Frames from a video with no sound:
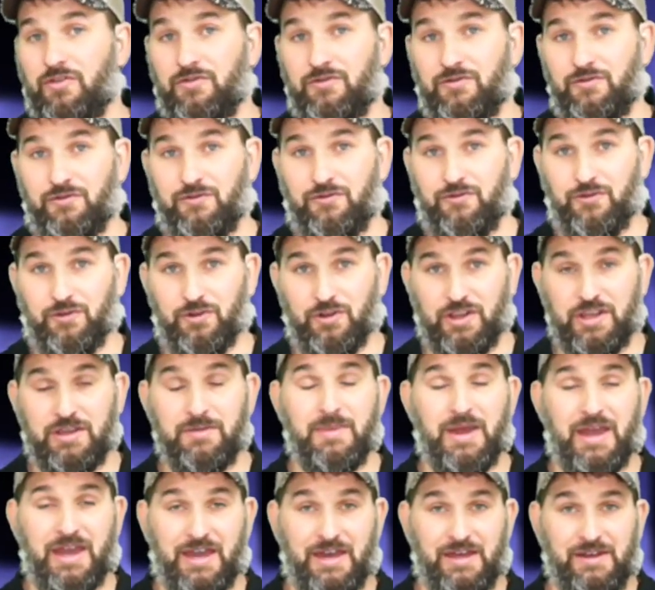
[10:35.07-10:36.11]
fully
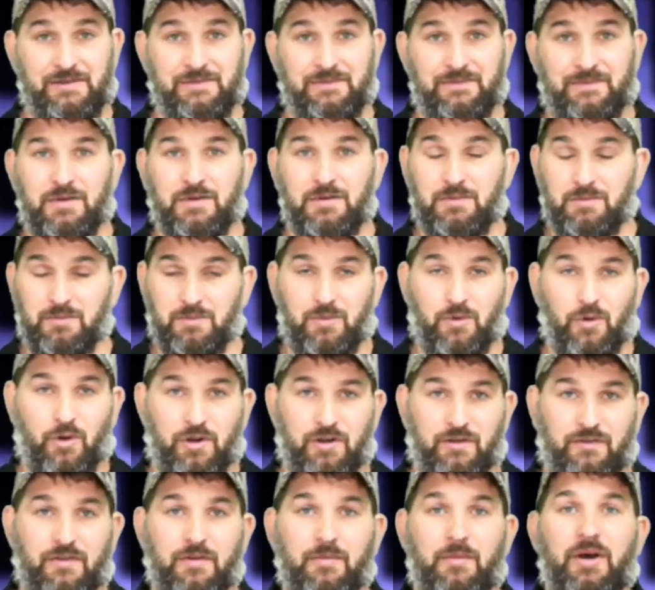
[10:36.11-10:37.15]
man, born
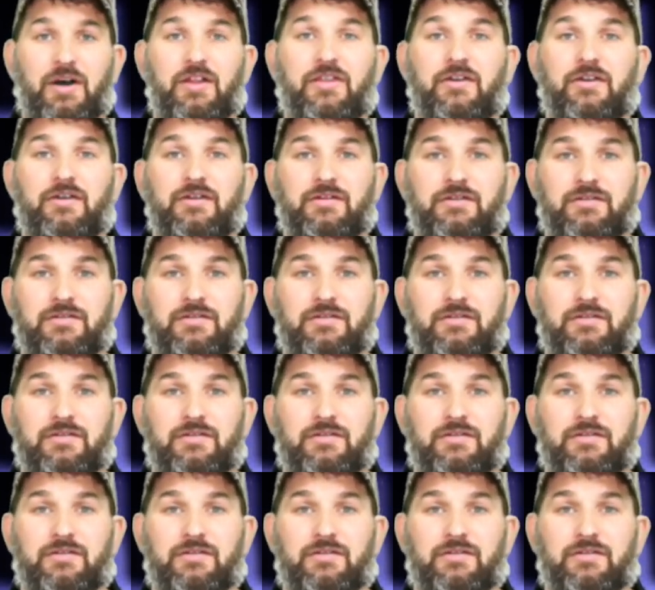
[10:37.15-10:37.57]
of the mother,